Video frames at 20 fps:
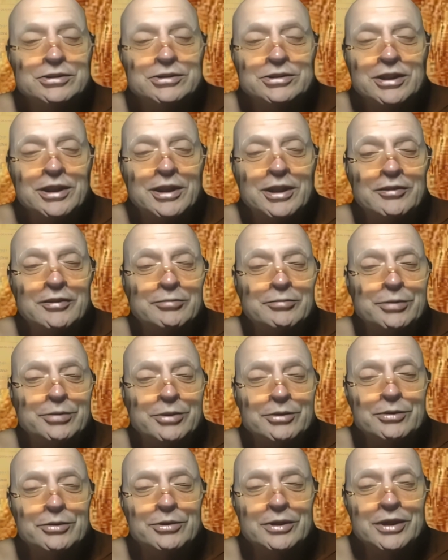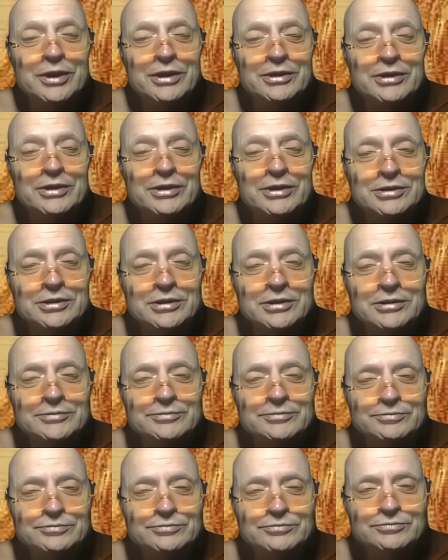sign of progress, isn't
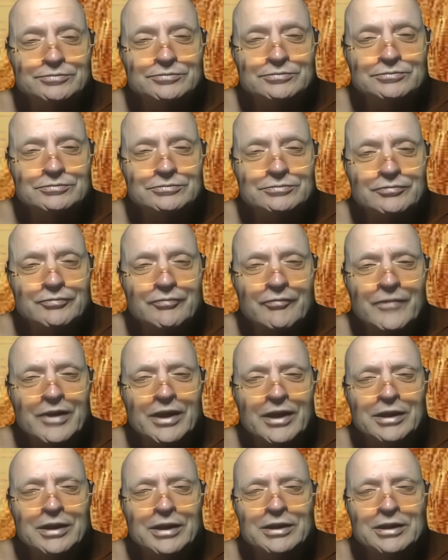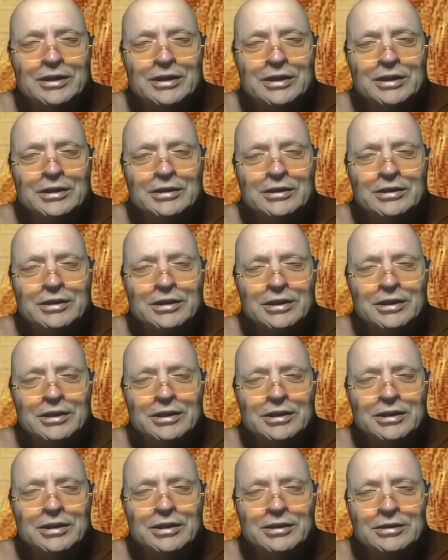it? Mm-hmm. And
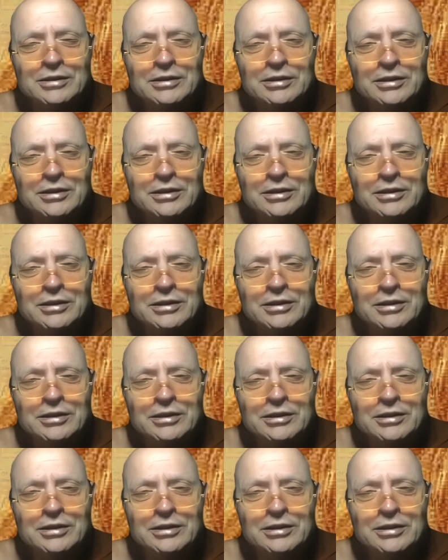uh,